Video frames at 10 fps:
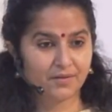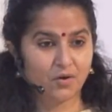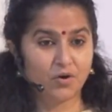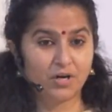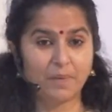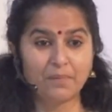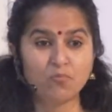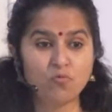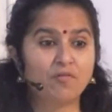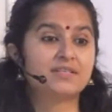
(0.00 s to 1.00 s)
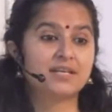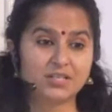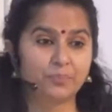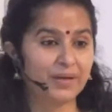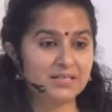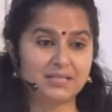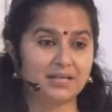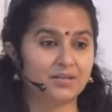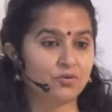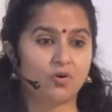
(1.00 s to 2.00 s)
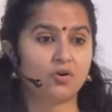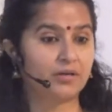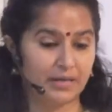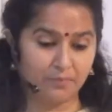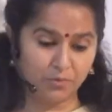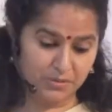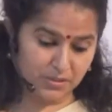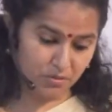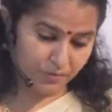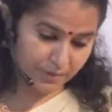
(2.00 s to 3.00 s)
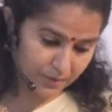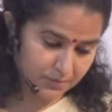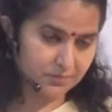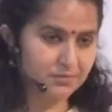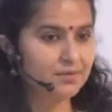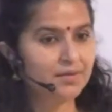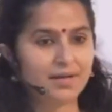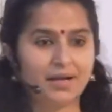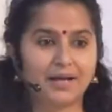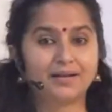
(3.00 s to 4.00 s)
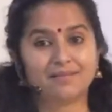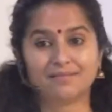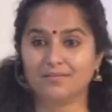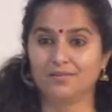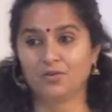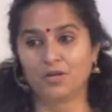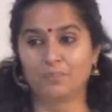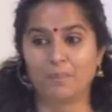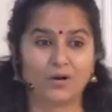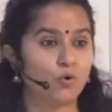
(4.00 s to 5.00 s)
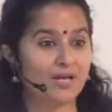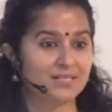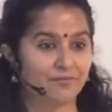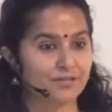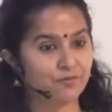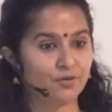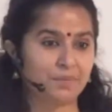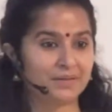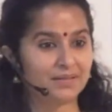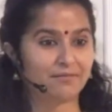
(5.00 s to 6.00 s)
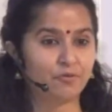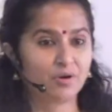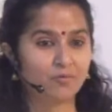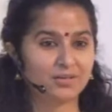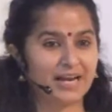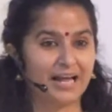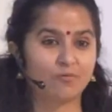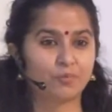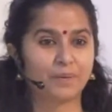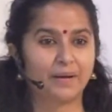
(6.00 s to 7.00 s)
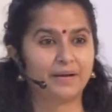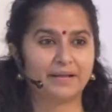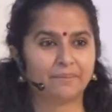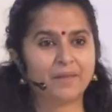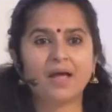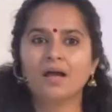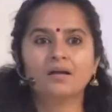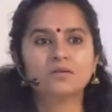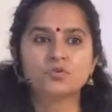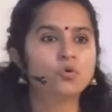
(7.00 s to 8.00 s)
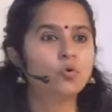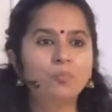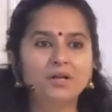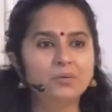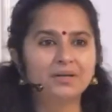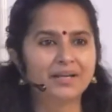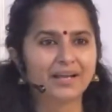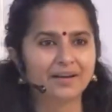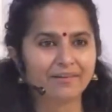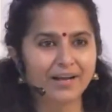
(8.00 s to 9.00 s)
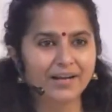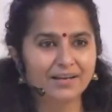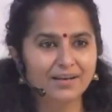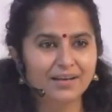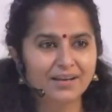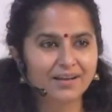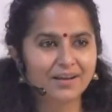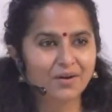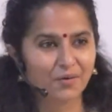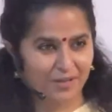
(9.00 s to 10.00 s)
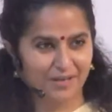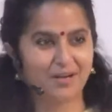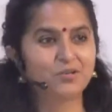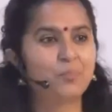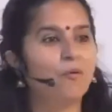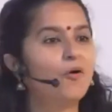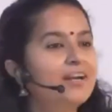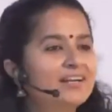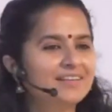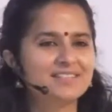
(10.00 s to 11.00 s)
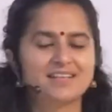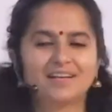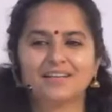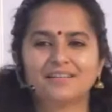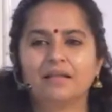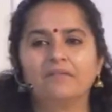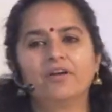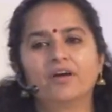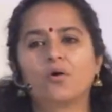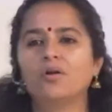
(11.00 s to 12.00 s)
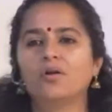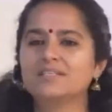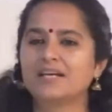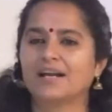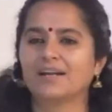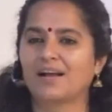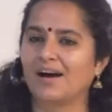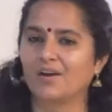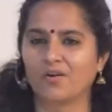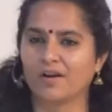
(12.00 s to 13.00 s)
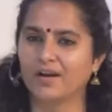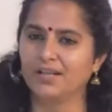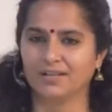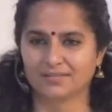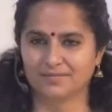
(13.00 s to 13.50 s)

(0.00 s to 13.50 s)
Or it might move at such a pace that, you know, all your time you will just go on to, and it might look as if it's full, but the fuel tank would be empty. So nobody will take it, right? Okay, now the point is that we are all inside a car already.